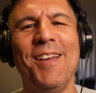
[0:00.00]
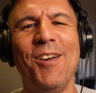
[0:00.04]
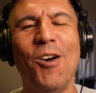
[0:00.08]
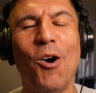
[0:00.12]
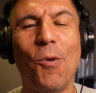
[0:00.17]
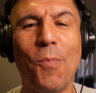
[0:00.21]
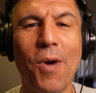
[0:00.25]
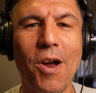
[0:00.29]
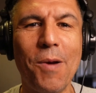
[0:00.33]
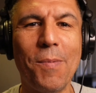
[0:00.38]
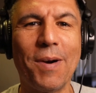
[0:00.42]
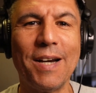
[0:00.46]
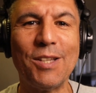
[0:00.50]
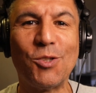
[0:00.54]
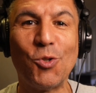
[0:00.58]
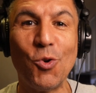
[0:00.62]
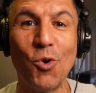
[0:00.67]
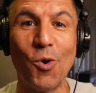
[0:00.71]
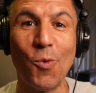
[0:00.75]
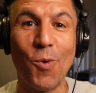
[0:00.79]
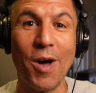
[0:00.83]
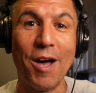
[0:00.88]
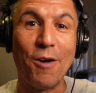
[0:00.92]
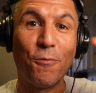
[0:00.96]
Hope everybody's
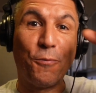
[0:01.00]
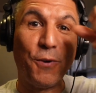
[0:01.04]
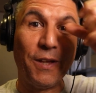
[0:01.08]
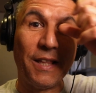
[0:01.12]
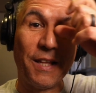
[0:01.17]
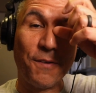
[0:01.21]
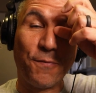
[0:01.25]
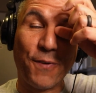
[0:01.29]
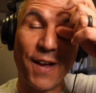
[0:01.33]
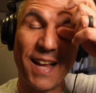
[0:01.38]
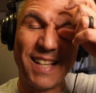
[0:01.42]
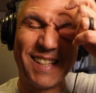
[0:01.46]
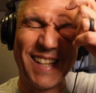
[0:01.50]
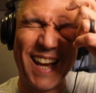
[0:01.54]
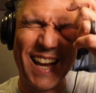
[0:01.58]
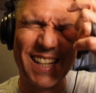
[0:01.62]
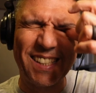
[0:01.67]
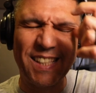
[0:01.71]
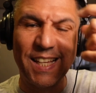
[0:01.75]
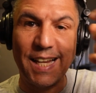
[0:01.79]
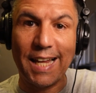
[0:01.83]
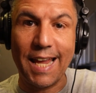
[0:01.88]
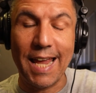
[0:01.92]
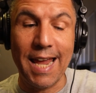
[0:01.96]
doing well, feeling
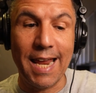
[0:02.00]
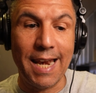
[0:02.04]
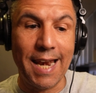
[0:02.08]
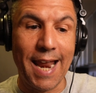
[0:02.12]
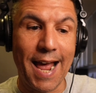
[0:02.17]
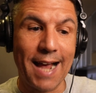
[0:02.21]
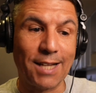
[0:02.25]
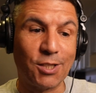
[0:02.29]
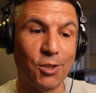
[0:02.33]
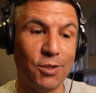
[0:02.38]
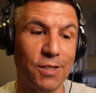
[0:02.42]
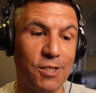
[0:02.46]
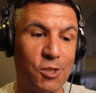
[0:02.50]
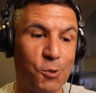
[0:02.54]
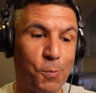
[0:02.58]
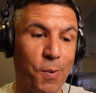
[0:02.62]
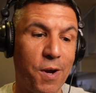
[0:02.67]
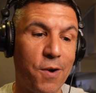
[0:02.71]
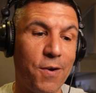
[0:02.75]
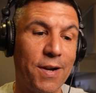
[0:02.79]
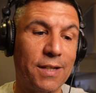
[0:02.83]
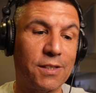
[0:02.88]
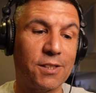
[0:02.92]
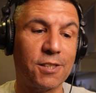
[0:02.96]
fantastic, in excellent
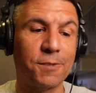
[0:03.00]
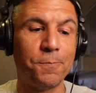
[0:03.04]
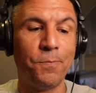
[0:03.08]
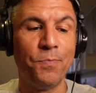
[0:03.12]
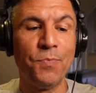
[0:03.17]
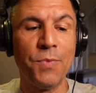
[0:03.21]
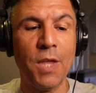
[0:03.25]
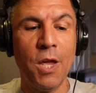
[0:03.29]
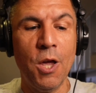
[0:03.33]
spirits.